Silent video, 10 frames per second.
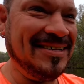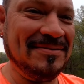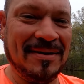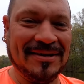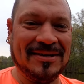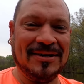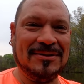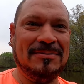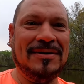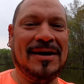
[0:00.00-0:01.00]
she about to
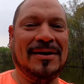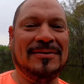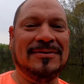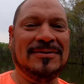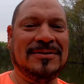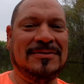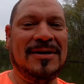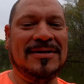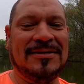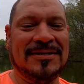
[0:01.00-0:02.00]
curse me out.
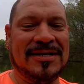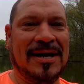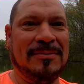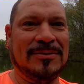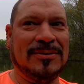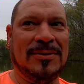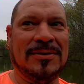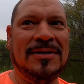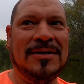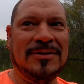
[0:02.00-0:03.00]
Lucky this camera's
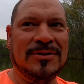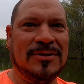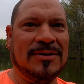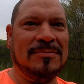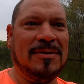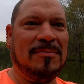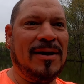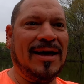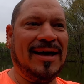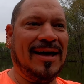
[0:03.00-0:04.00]
on. She's going to give me a
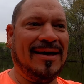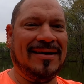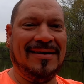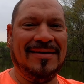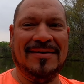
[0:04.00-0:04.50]
black eye.